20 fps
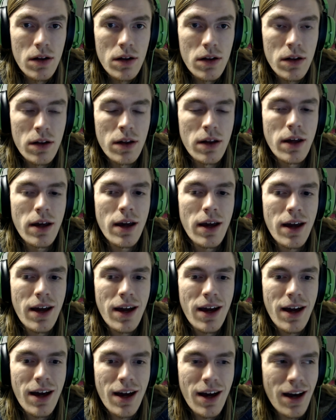
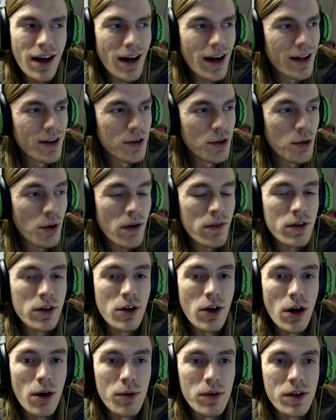Yeah, I do have a
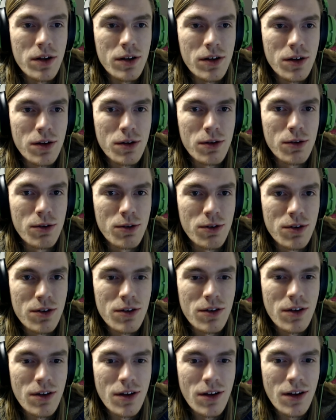car we can use.